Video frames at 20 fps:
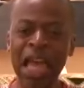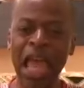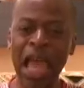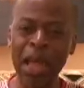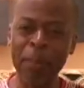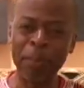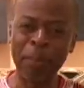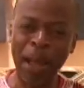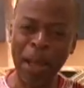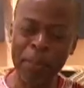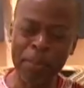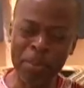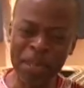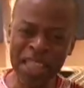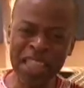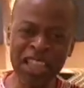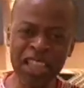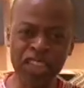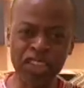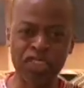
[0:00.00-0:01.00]
And by
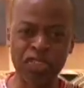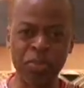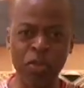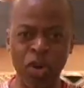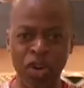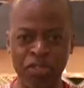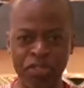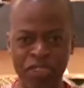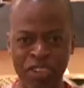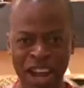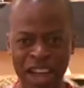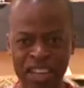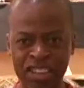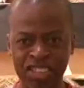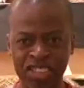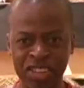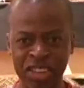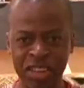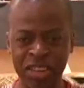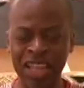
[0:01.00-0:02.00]
being a small
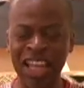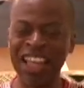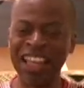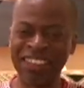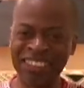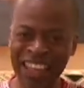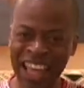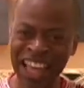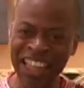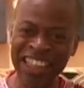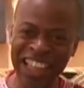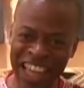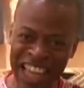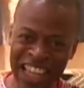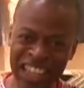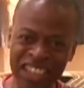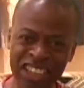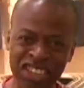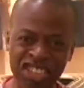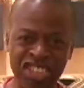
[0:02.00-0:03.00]
fraction, that
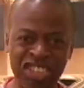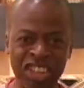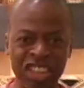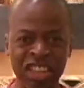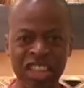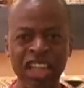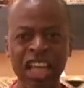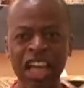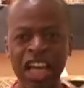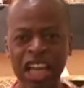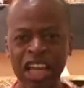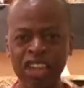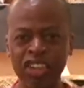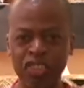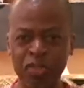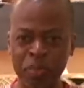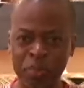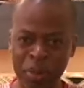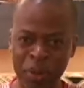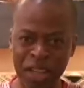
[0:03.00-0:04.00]
energy
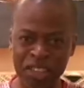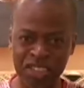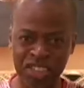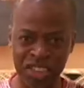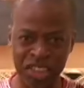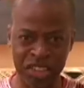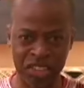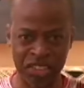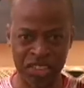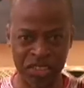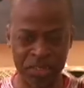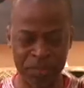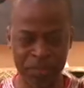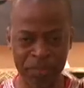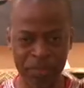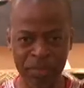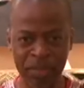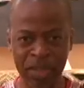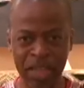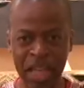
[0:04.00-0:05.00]
is precious.
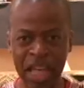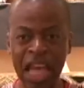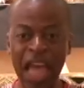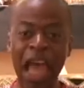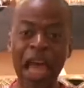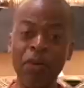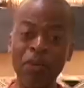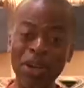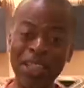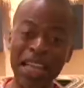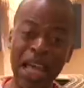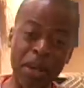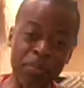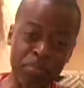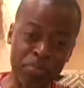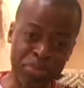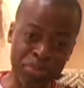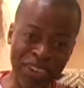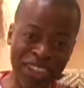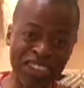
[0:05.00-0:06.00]
And when
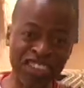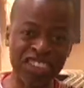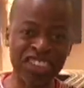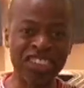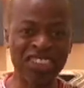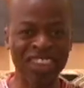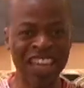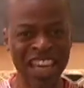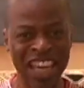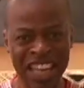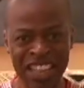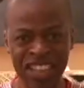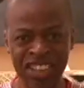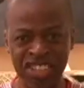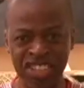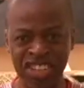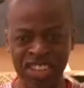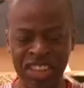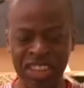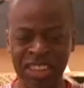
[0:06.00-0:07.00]
that precious
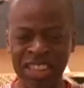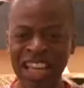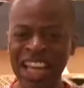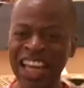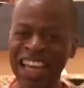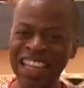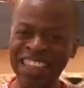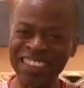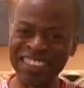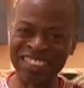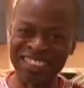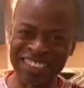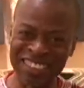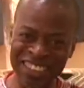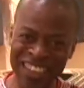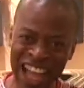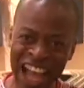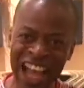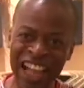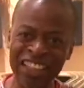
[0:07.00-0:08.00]
energy is
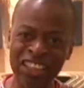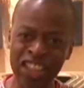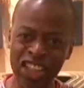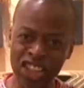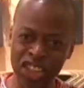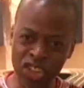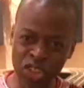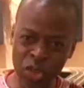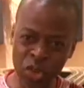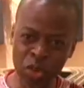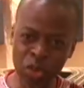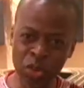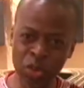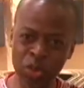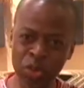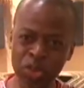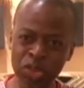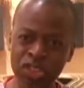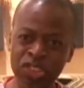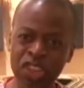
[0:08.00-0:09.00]
not
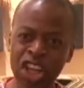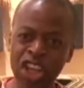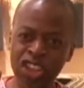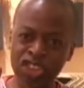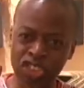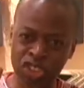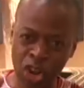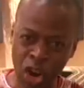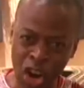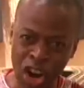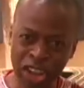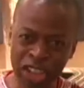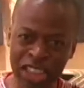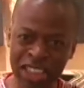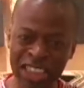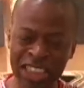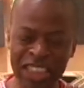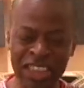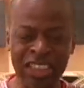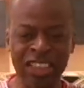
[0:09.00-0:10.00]
used,
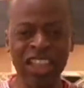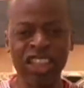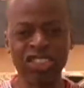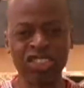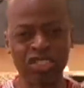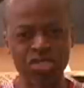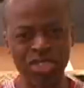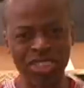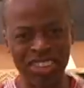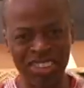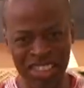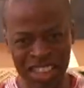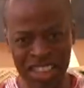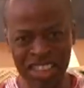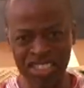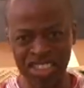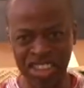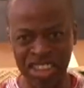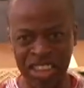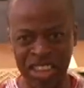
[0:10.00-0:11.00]
targeted
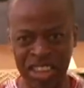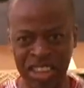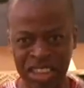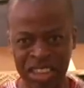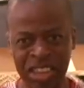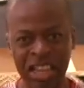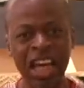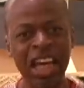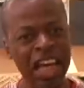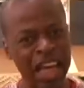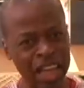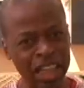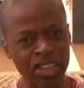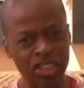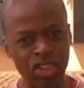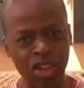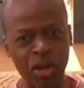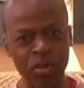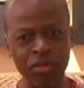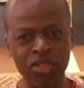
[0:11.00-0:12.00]
strategically in
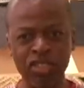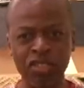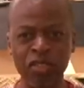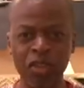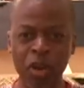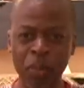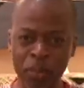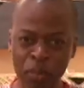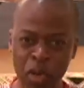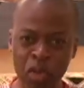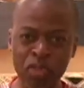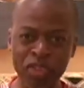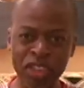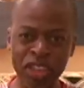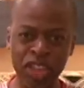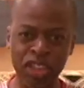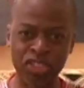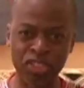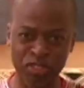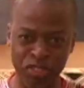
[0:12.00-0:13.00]
terms of
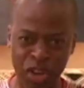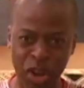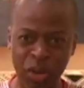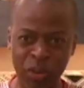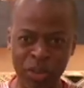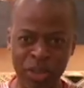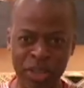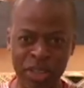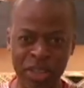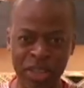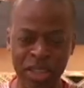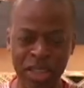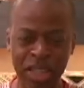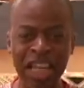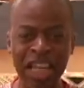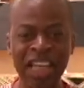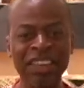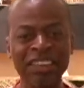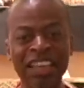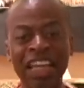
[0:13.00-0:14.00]
moving us forward,
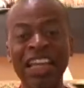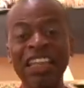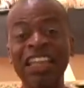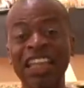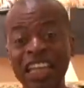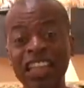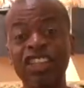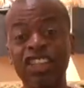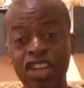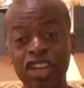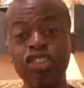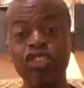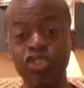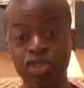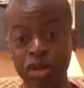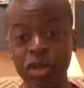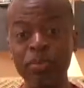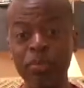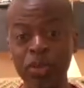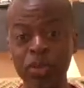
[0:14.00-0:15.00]
then it
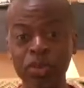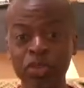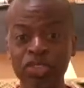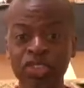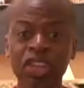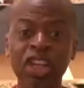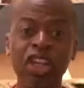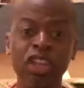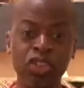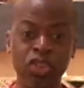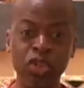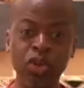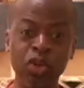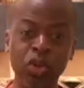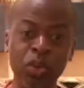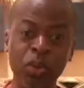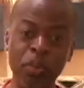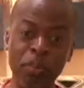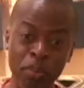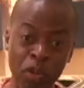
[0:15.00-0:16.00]
contributes
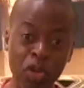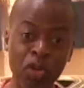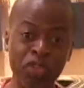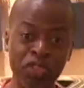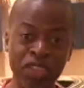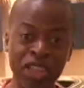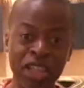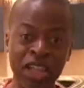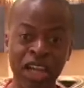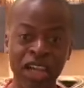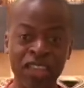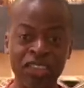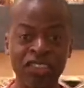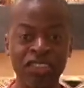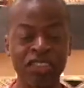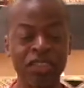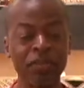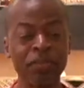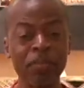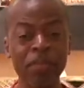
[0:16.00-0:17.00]
to moving
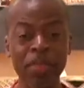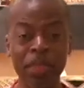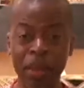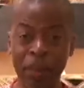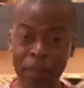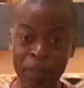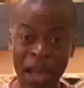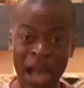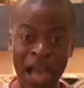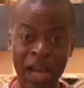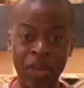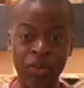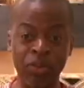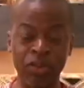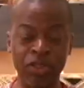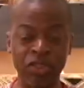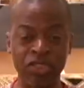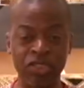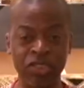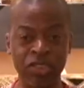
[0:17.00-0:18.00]
us
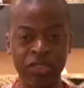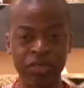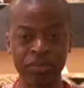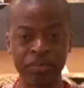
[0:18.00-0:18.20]
backwards.